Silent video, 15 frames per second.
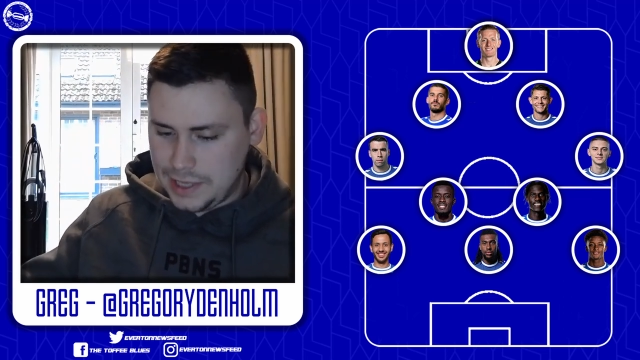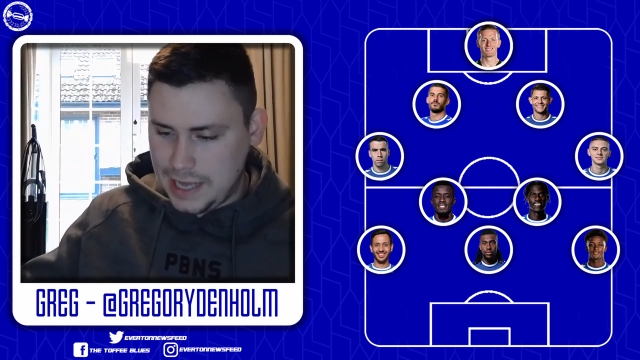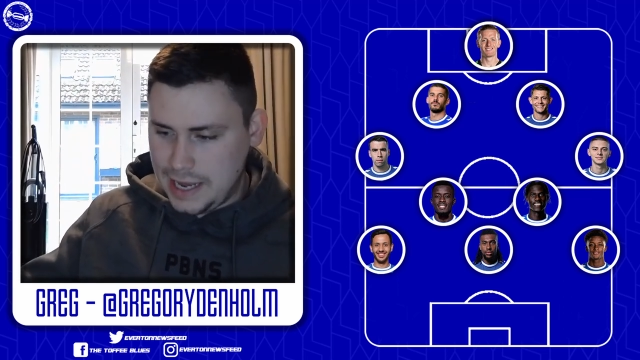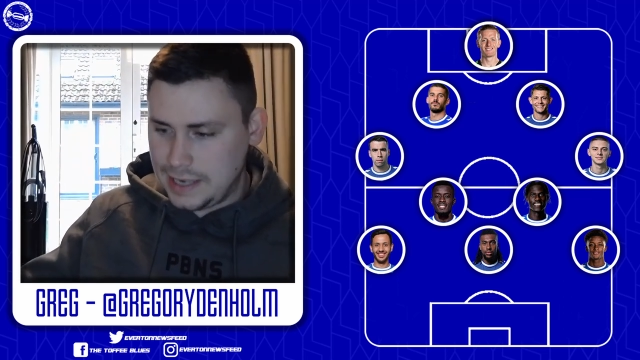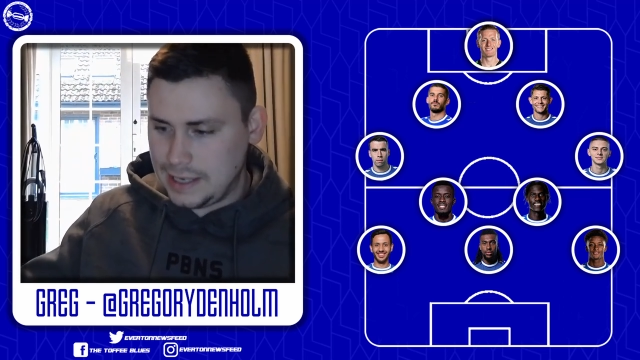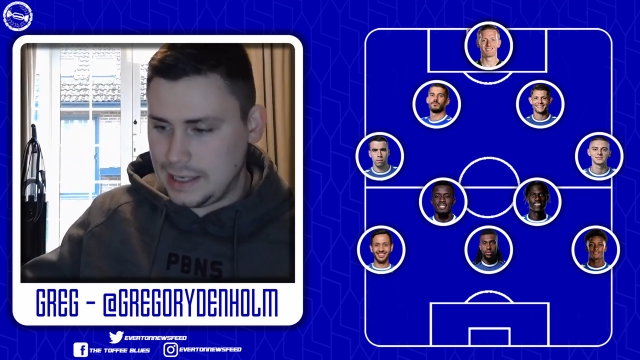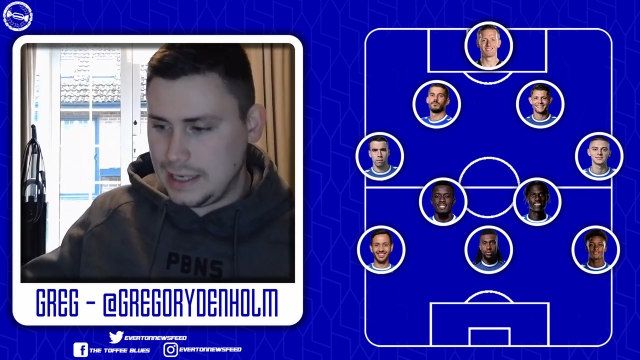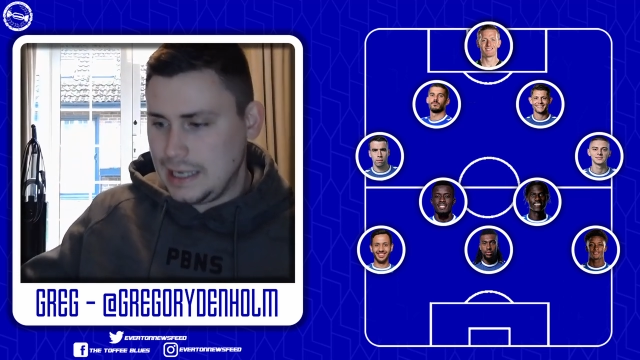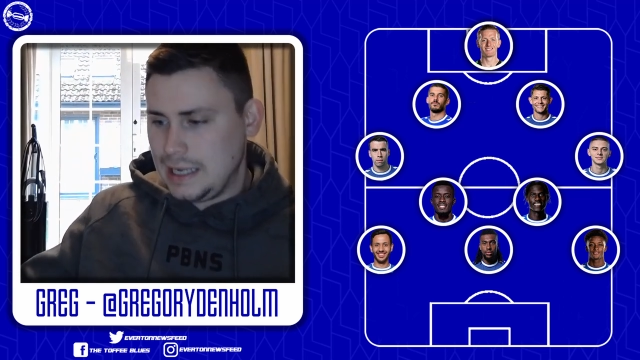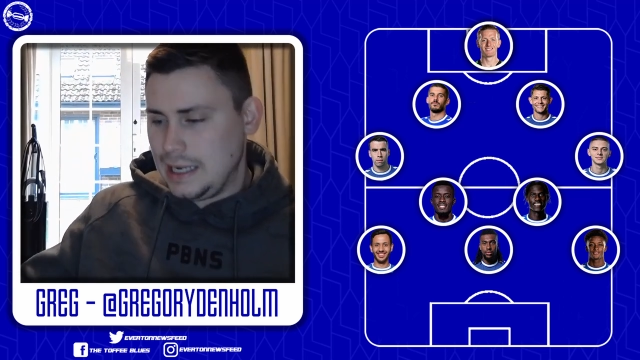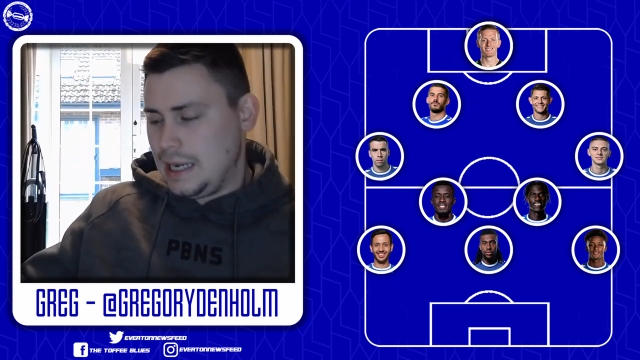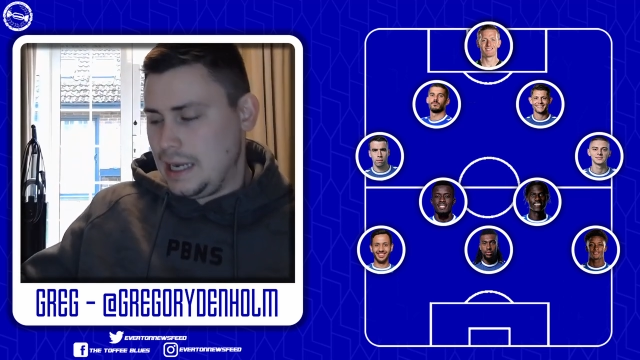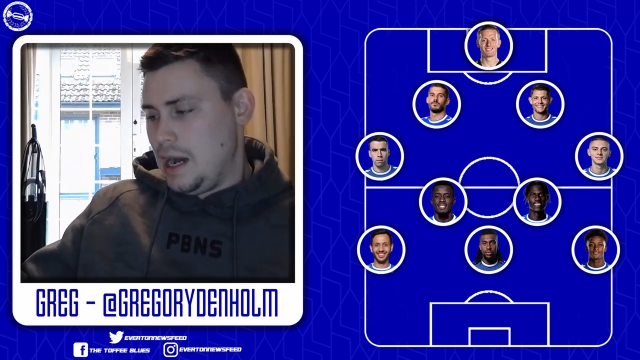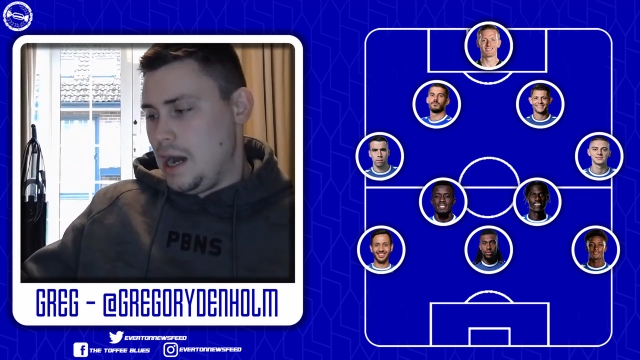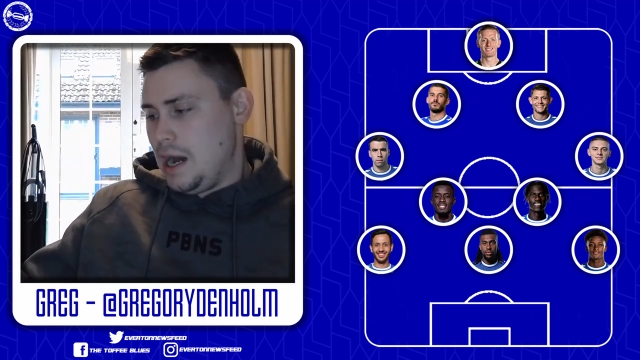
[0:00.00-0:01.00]
Then
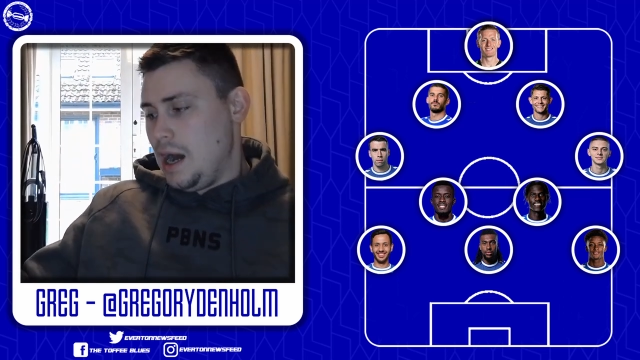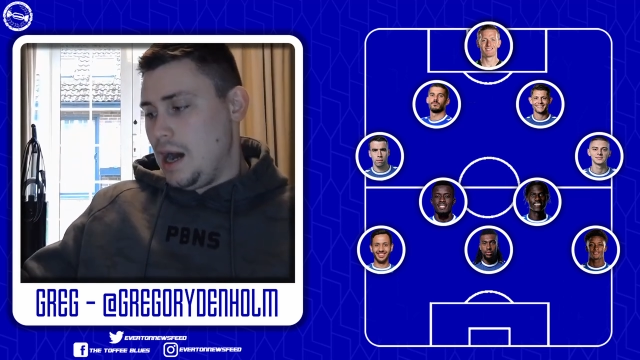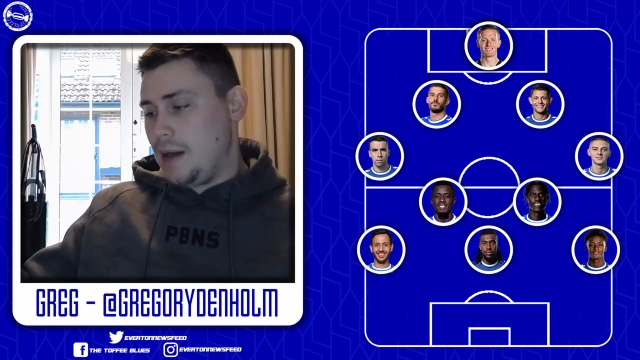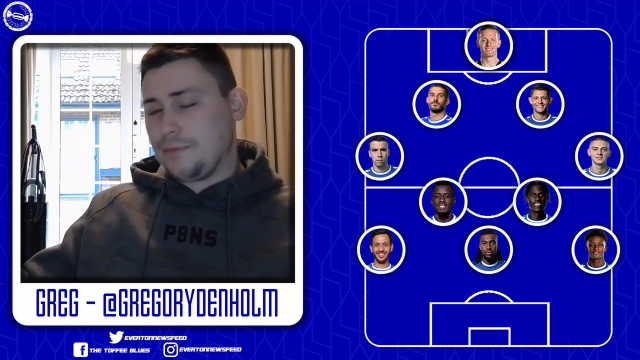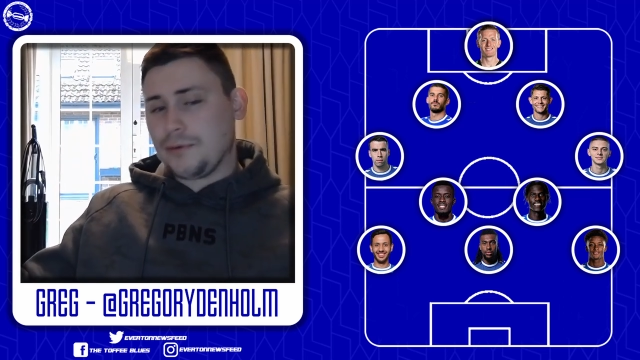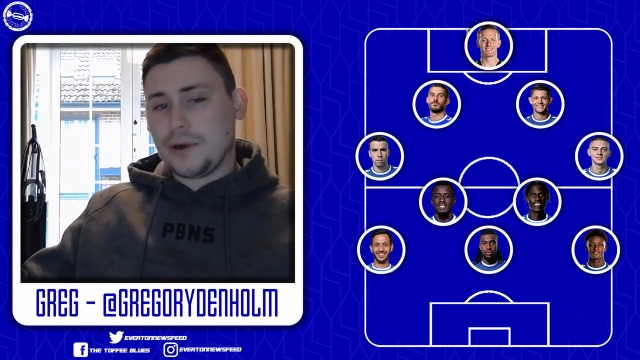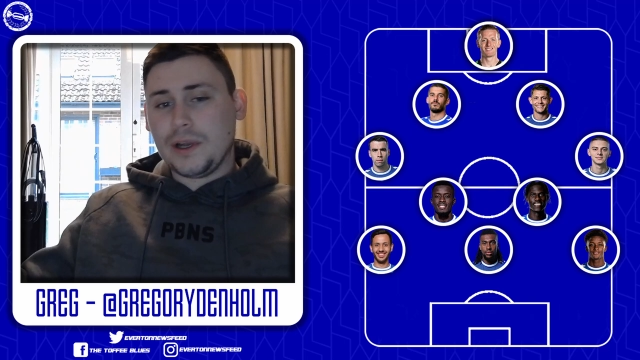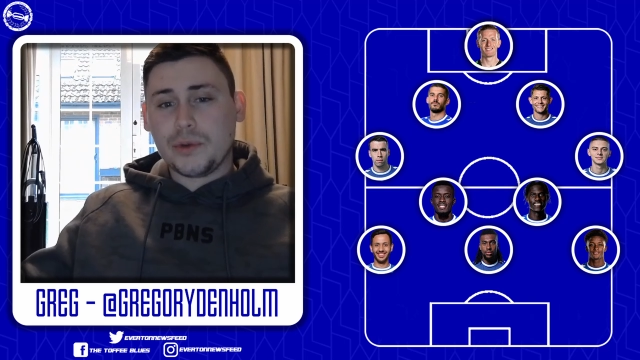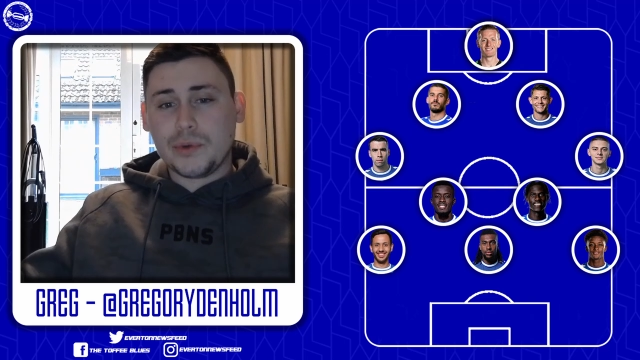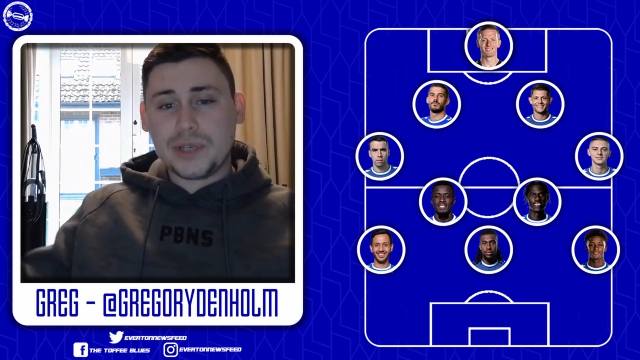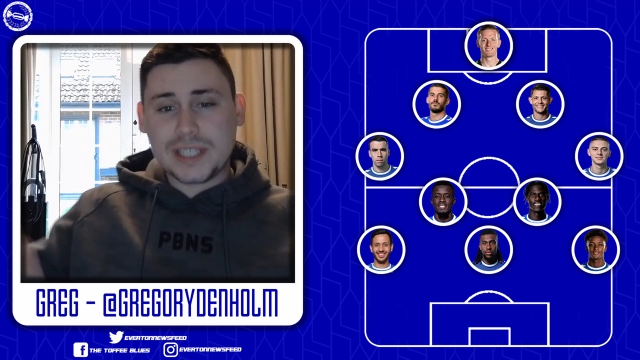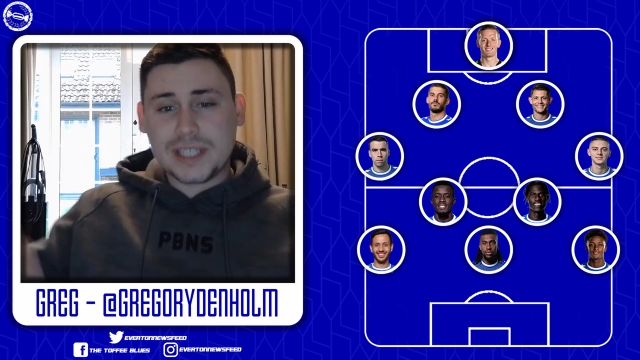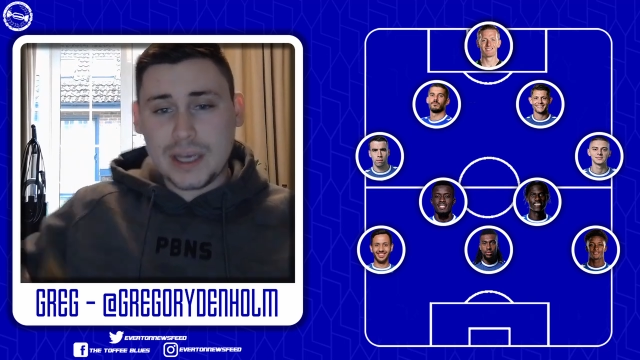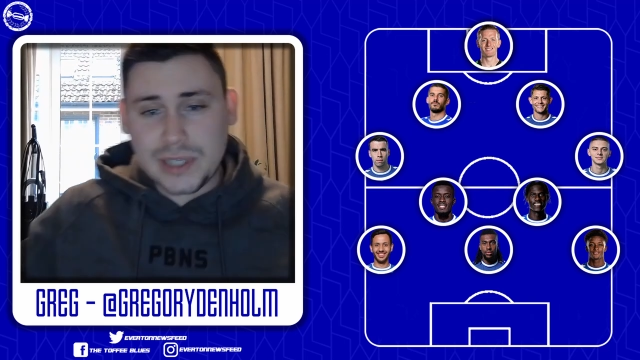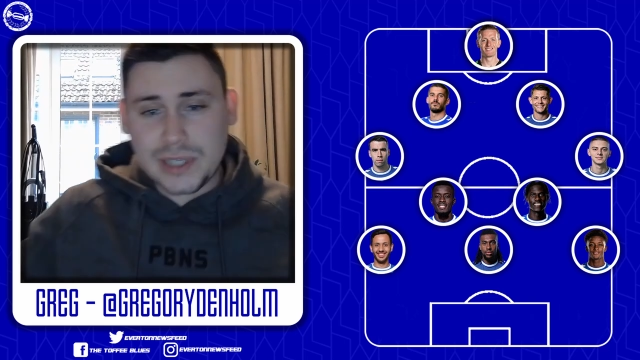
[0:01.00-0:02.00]
up front, do we
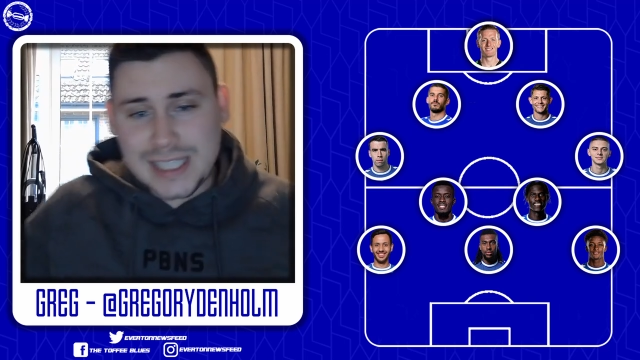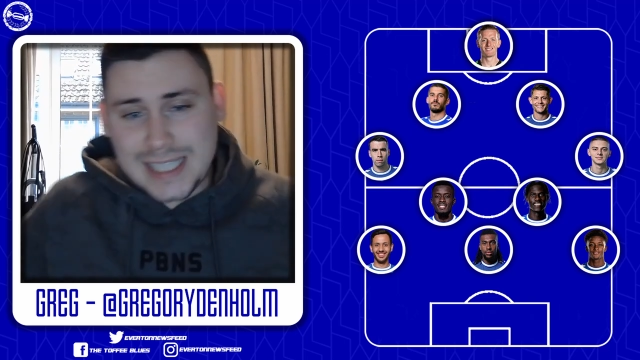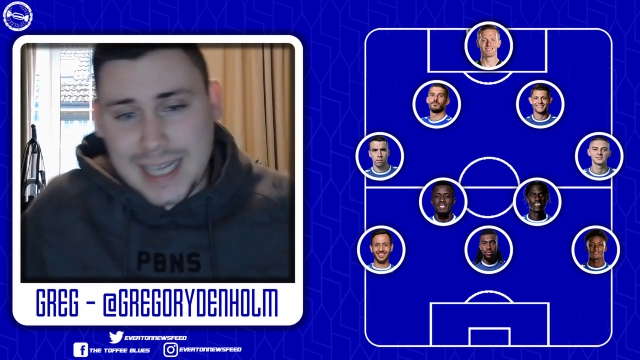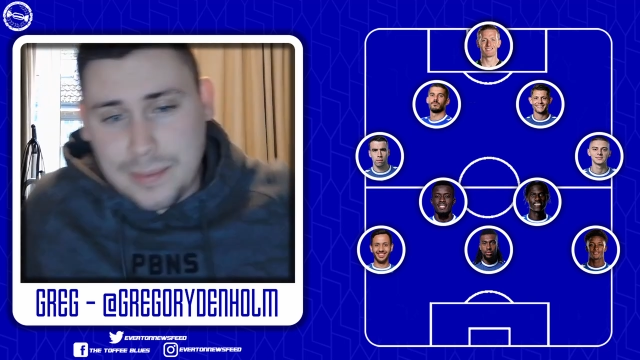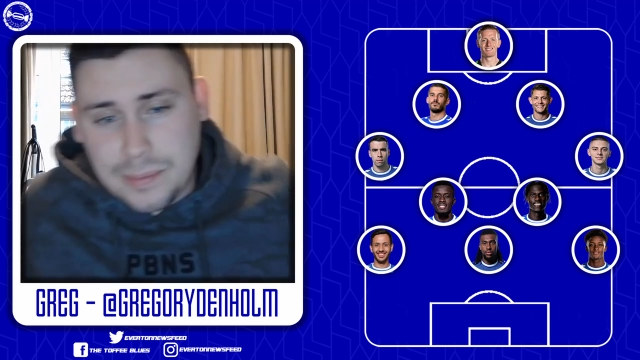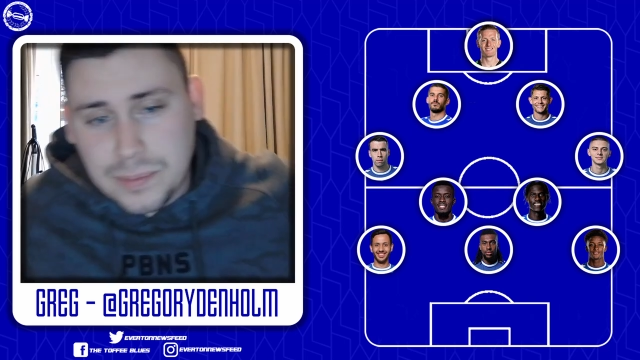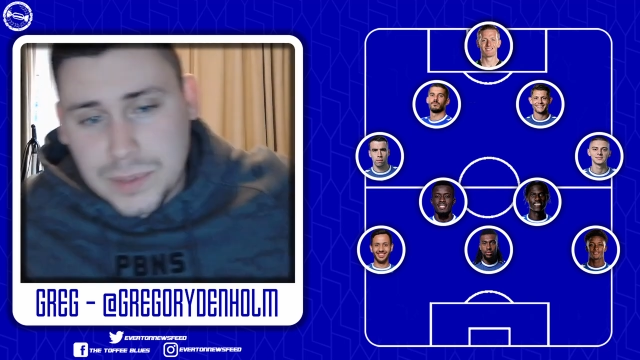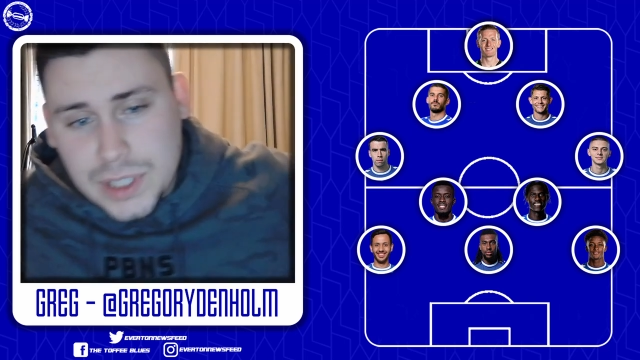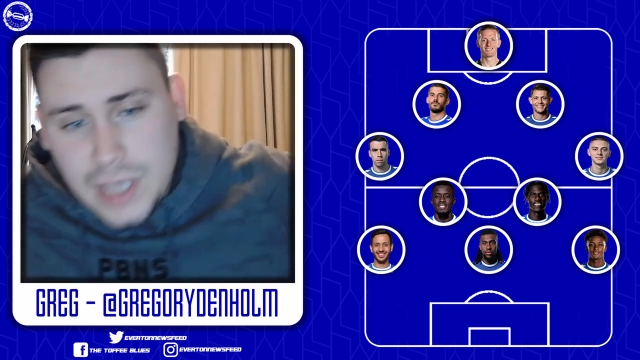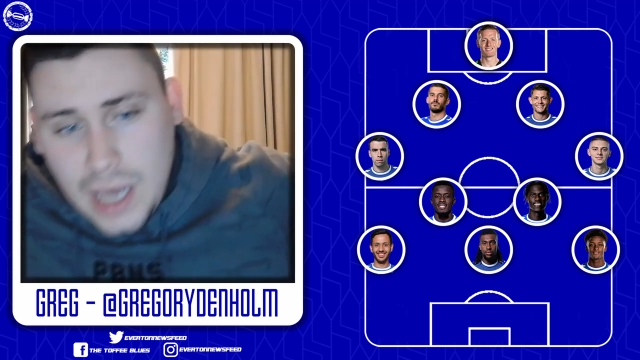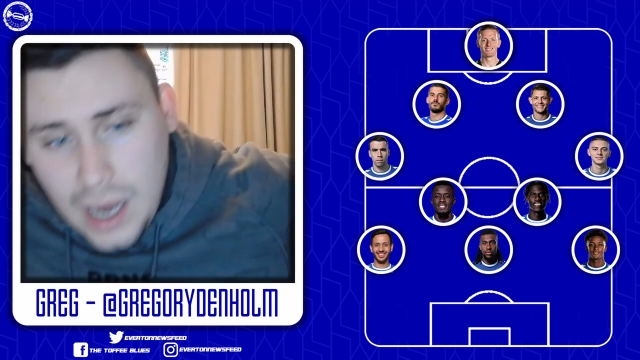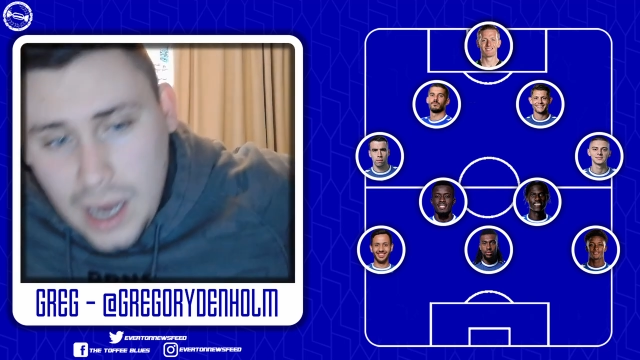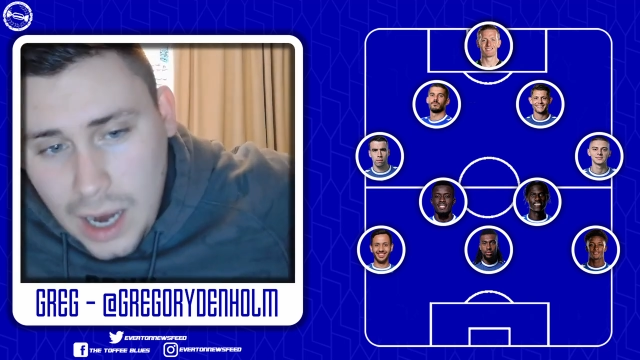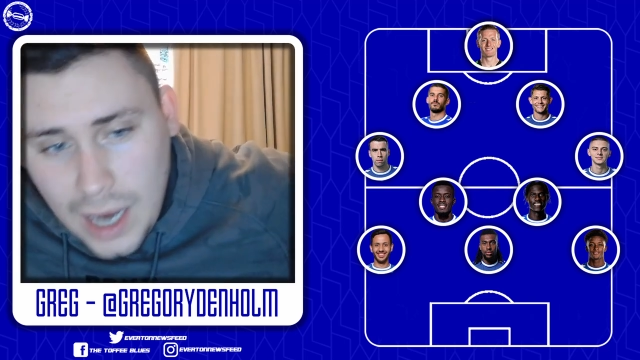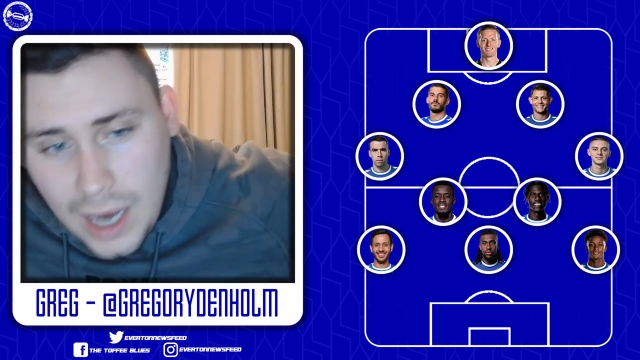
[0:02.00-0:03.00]
stick with Simms? I,